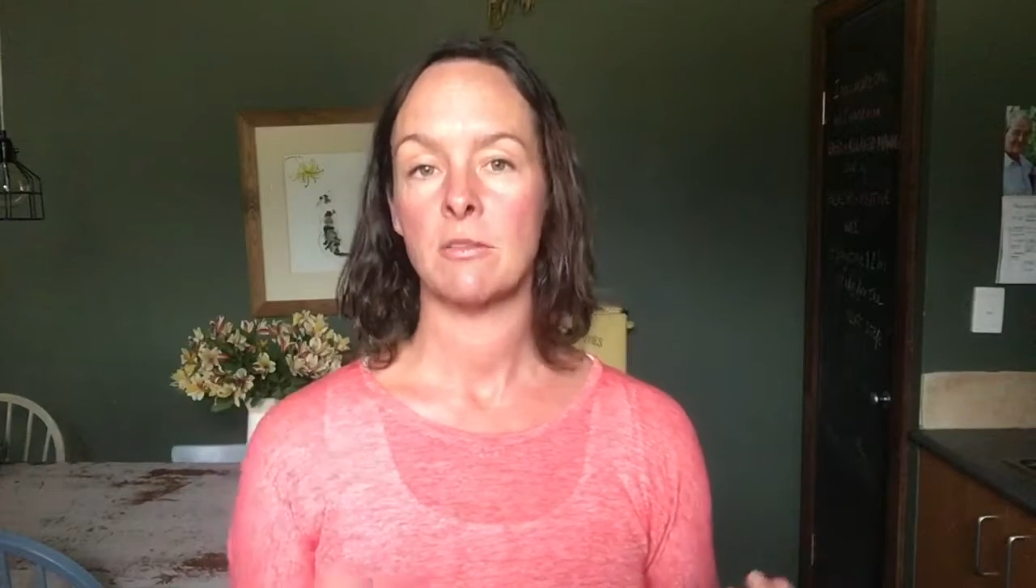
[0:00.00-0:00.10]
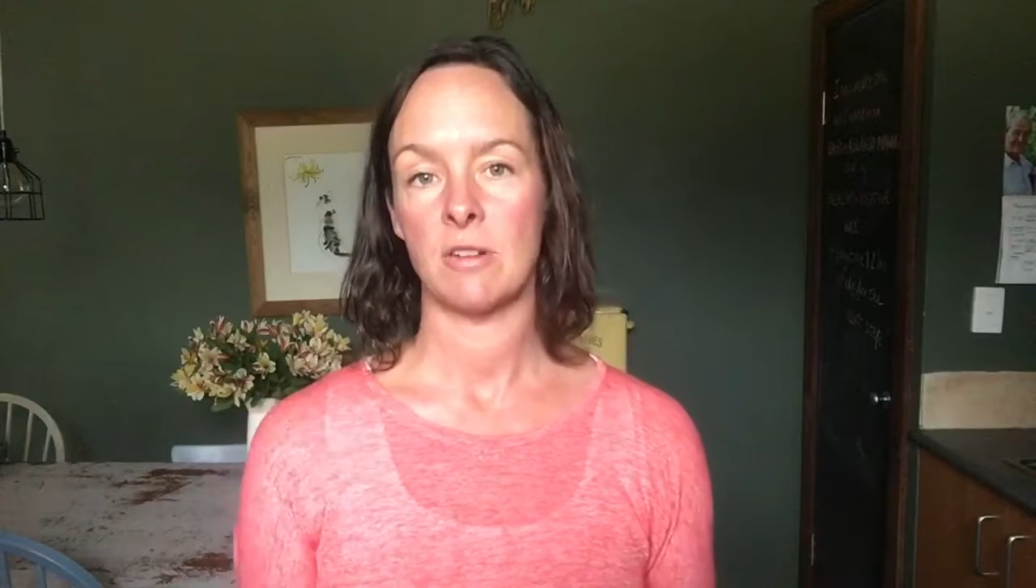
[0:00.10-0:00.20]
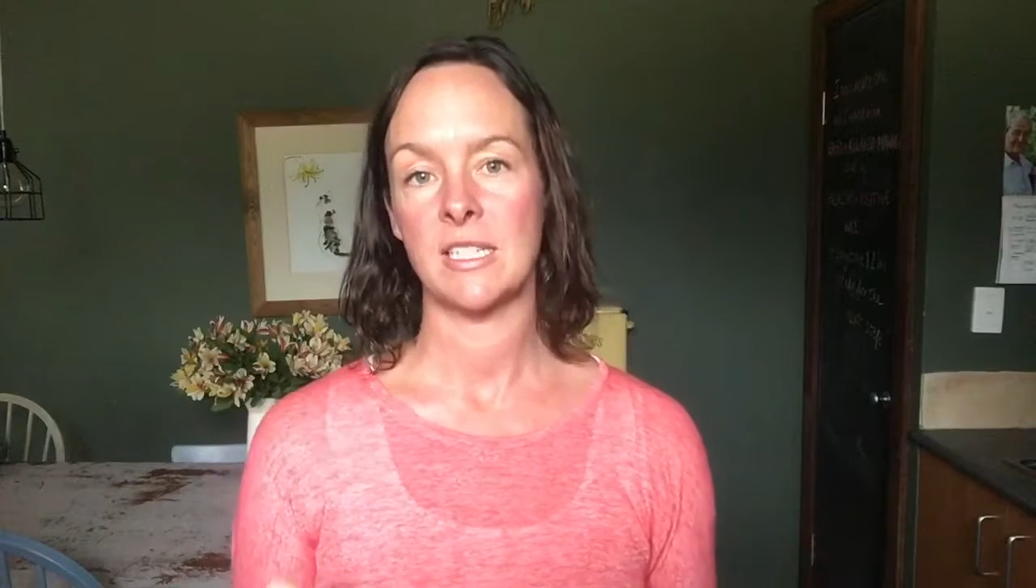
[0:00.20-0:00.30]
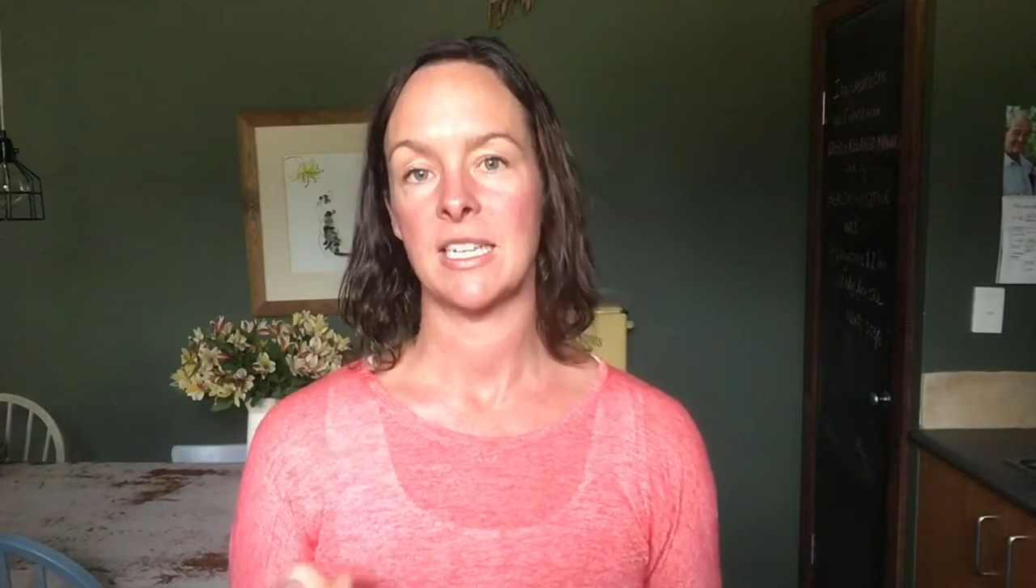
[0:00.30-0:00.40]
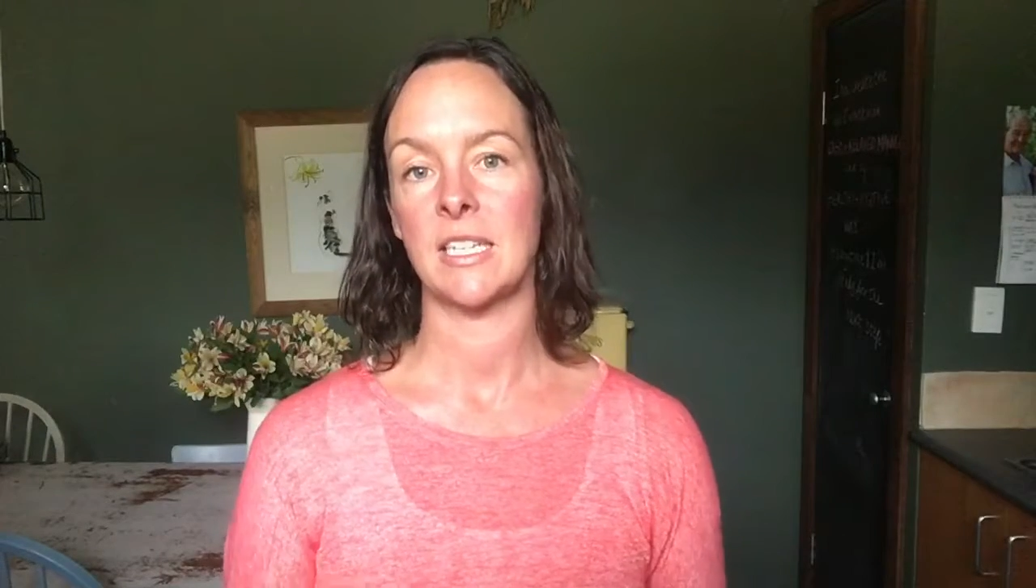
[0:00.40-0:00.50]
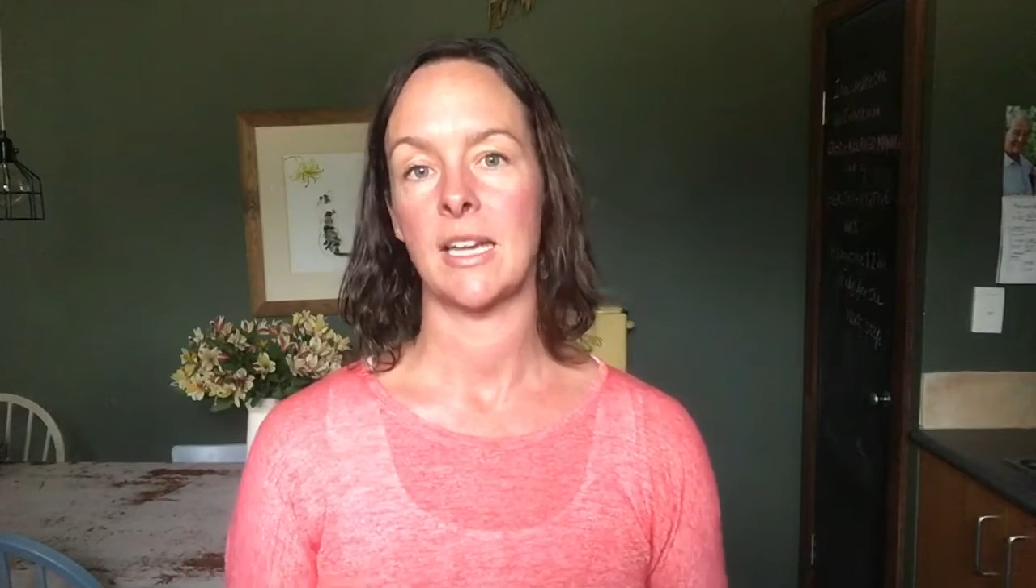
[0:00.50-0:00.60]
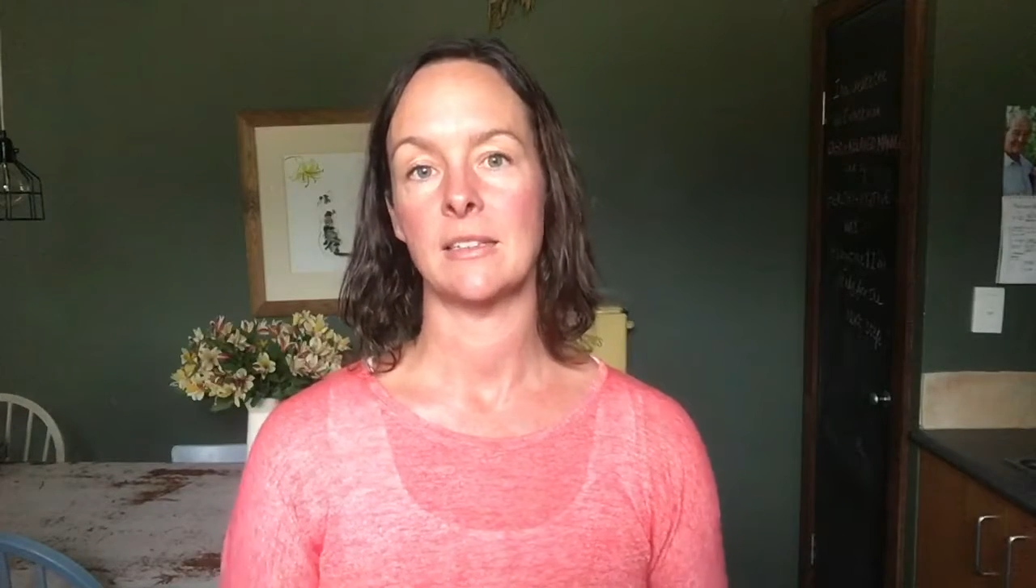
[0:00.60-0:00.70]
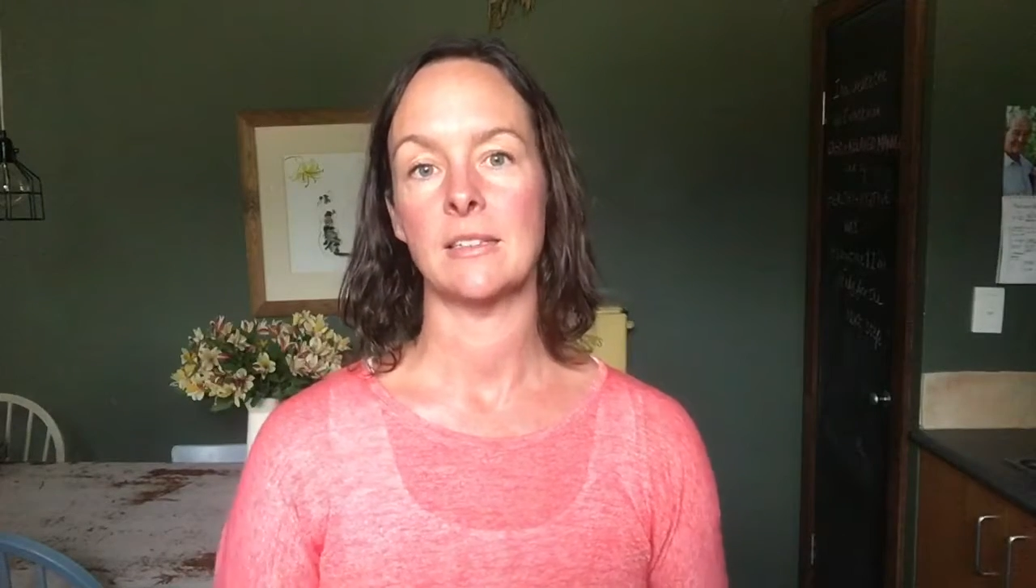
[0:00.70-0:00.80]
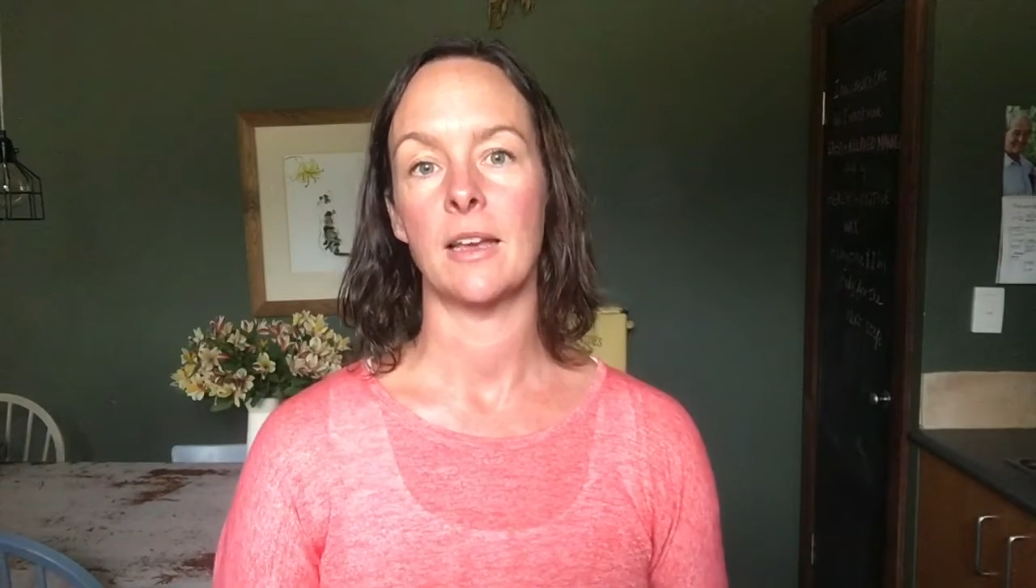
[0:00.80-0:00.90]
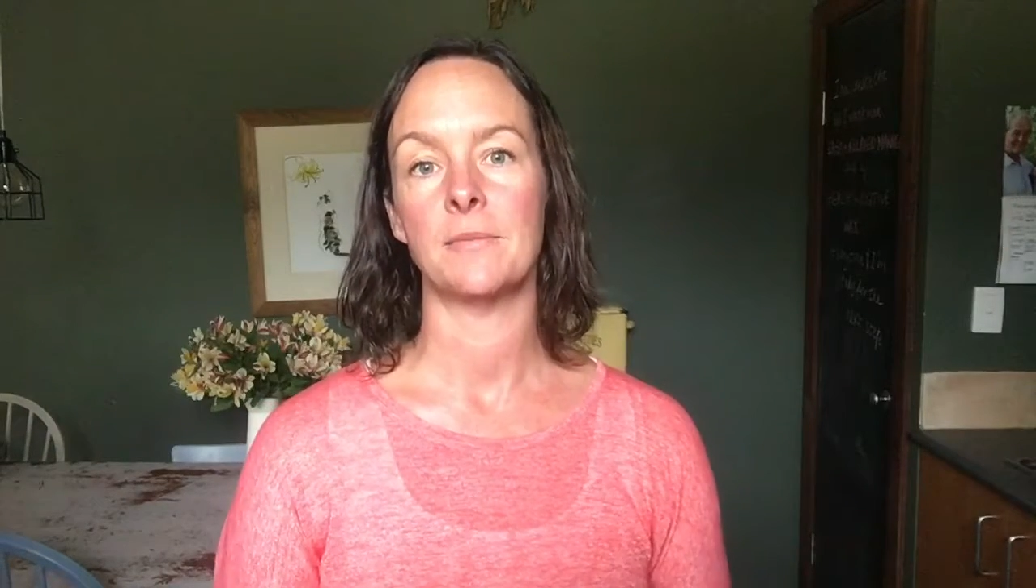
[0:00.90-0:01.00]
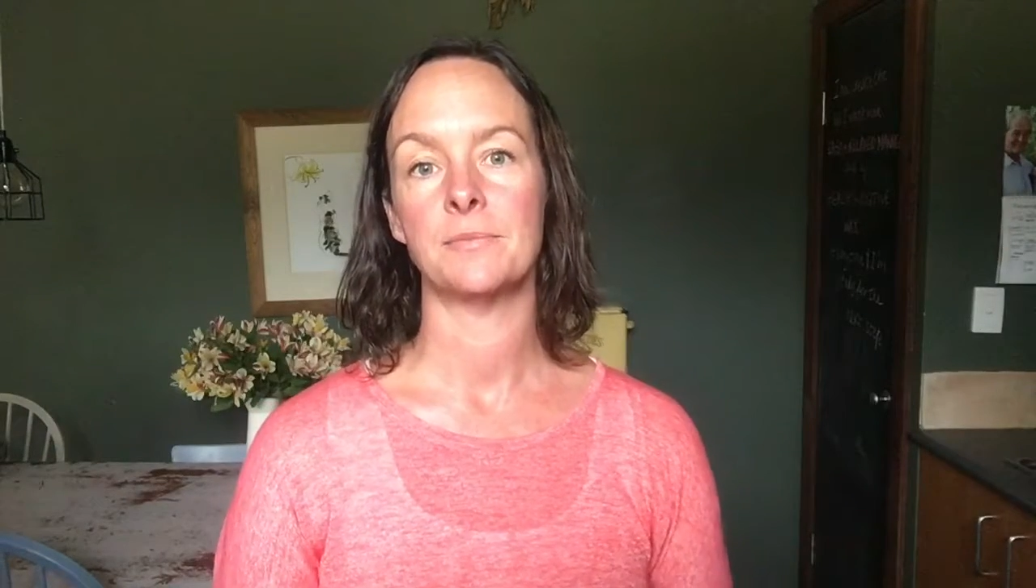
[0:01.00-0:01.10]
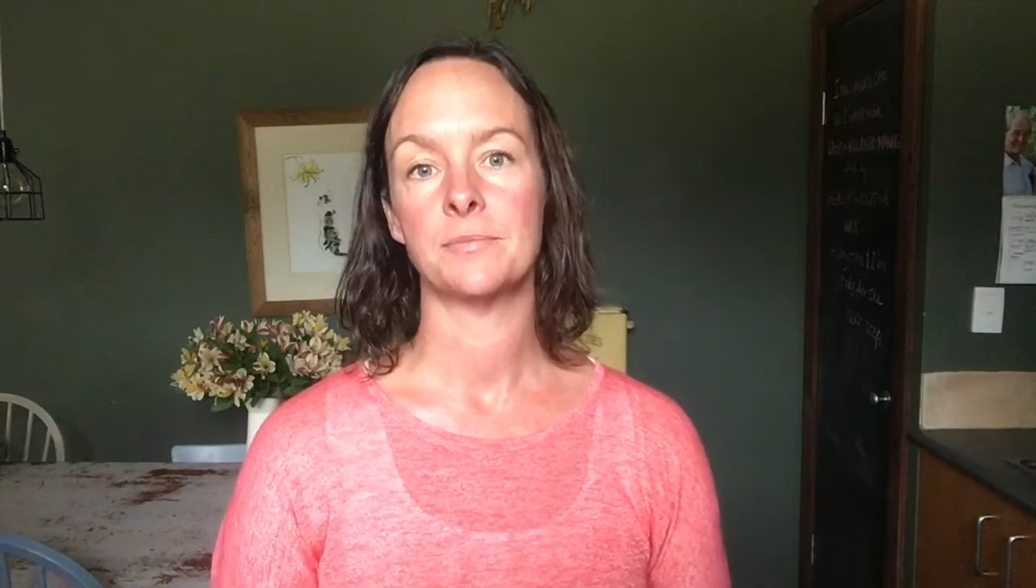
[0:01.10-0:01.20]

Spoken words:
write down your answer.